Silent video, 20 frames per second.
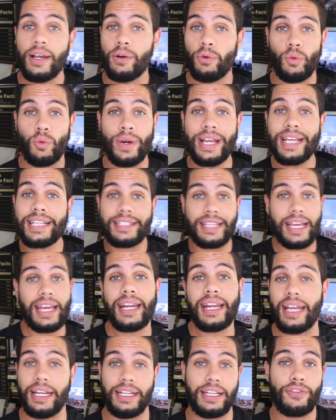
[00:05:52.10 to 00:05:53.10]
We
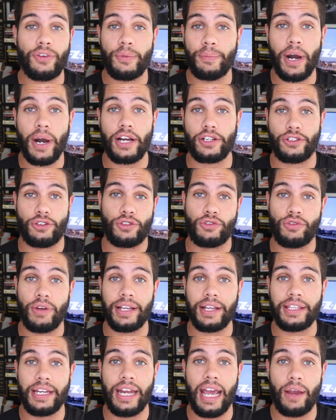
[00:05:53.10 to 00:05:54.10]
sit in different postures
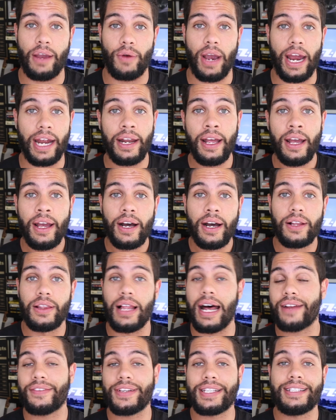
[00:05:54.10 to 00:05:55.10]
throughout the day, right? A
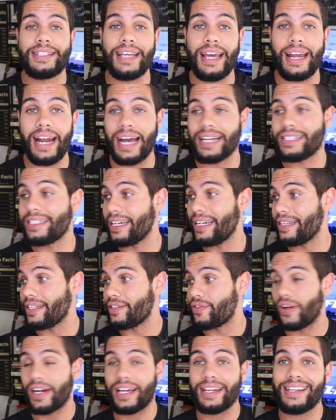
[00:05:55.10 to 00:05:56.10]
lot of us sit, I sit at
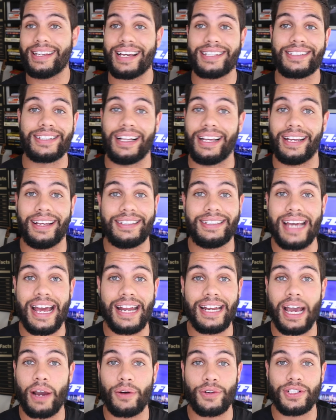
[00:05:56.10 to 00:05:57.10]
this fucking desk like
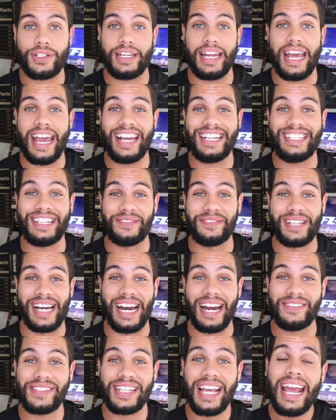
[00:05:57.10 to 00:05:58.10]
ten hours a day
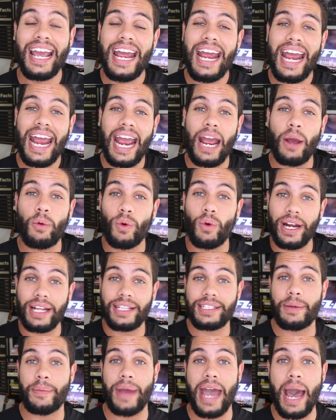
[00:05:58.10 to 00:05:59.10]
sometimes. And what
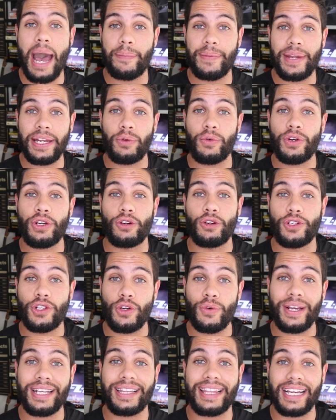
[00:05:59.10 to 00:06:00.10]
ends up happening when you're
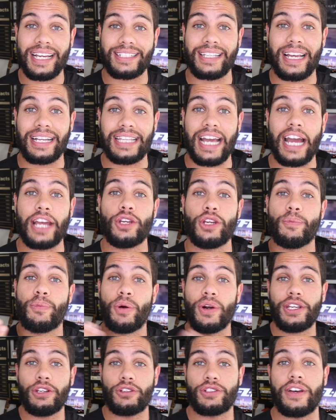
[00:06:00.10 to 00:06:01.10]
doing things like that, you're
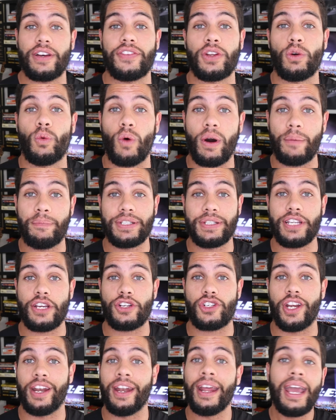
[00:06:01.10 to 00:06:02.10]
putting yourself in one
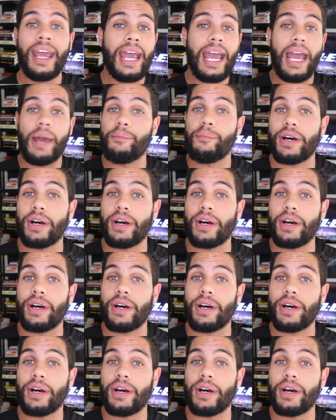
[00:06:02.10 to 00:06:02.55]
position and